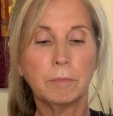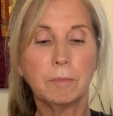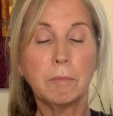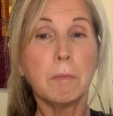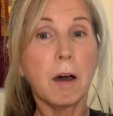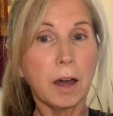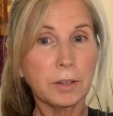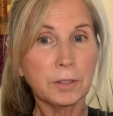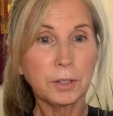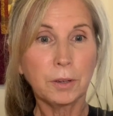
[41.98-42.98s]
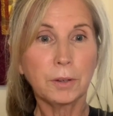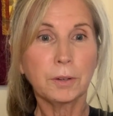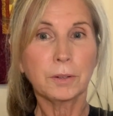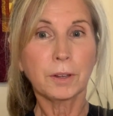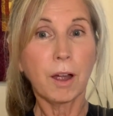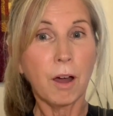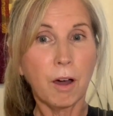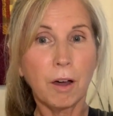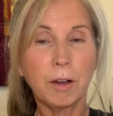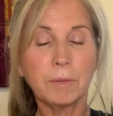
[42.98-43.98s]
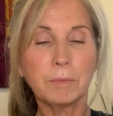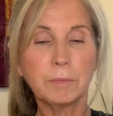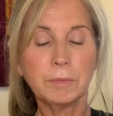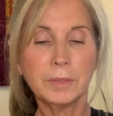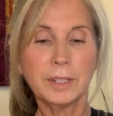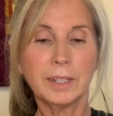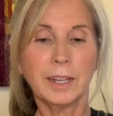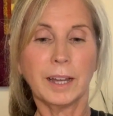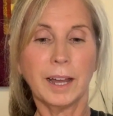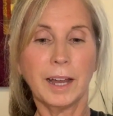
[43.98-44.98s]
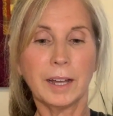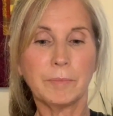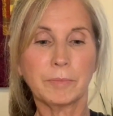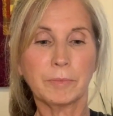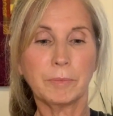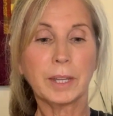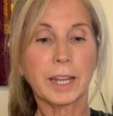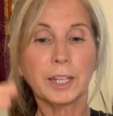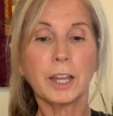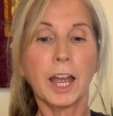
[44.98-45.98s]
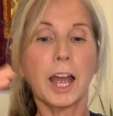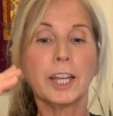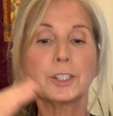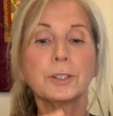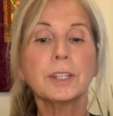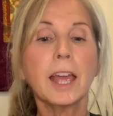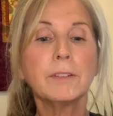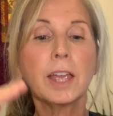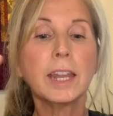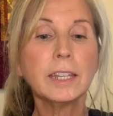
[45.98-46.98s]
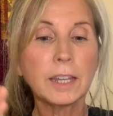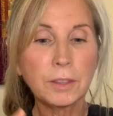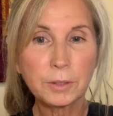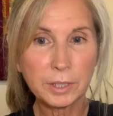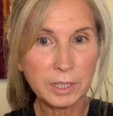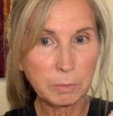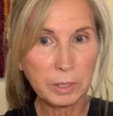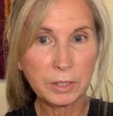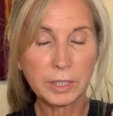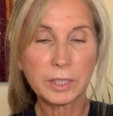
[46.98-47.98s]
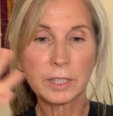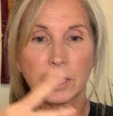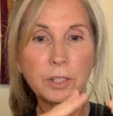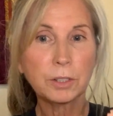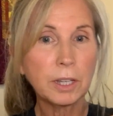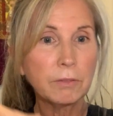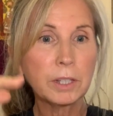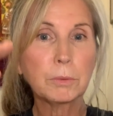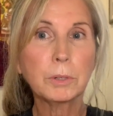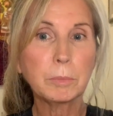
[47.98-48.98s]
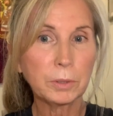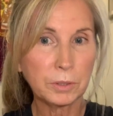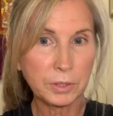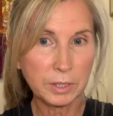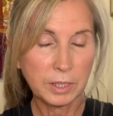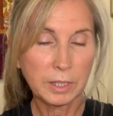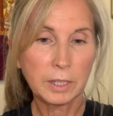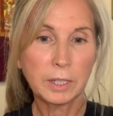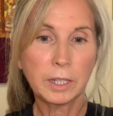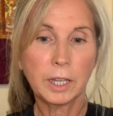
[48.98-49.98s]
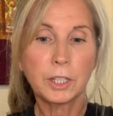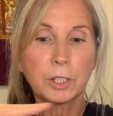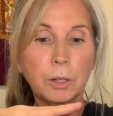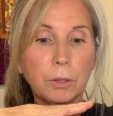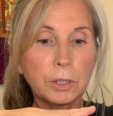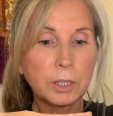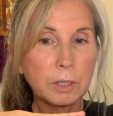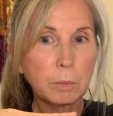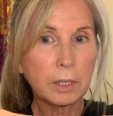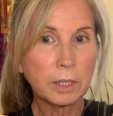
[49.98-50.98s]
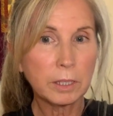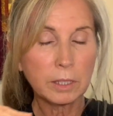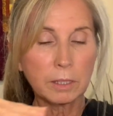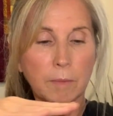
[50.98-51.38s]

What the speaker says: monotone, calm, meaning I shouldn't have any other experiences. I shouldn't have any ripples. It should only just be this,